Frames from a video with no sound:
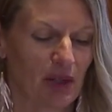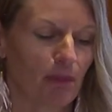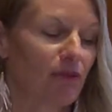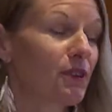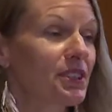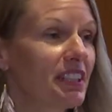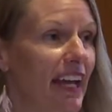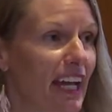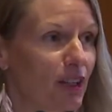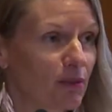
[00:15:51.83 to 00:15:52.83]
But for
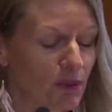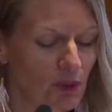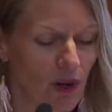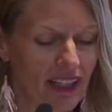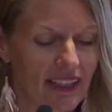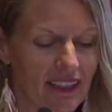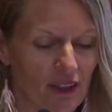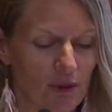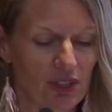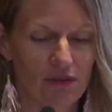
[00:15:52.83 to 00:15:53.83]
today, we want to hear
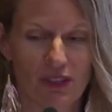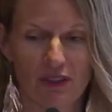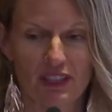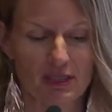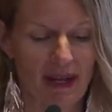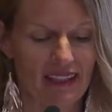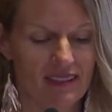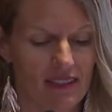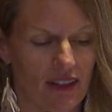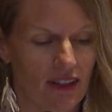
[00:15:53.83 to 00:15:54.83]
what you've learned this past
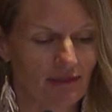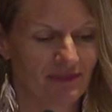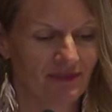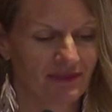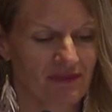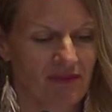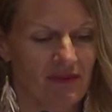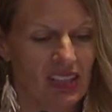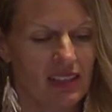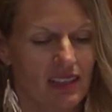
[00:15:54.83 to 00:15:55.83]
year.
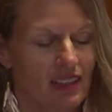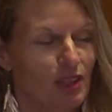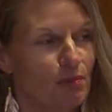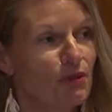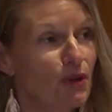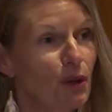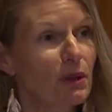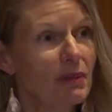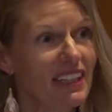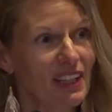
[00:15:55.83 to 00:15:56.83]
Before we
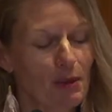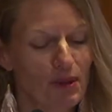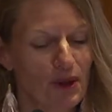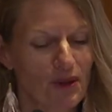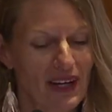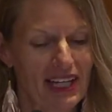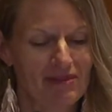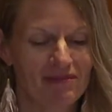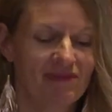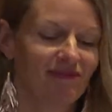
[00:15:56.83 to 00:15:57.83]
begin our
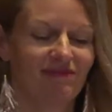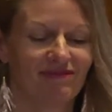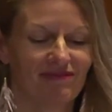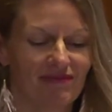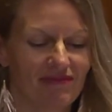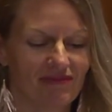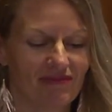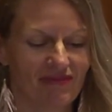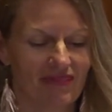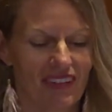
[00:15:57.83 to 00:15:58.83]
program,
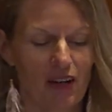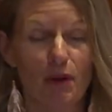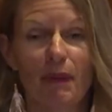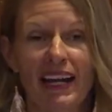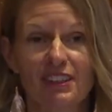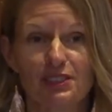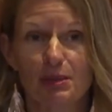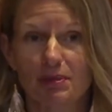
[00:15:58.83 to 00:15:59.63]
a reminder to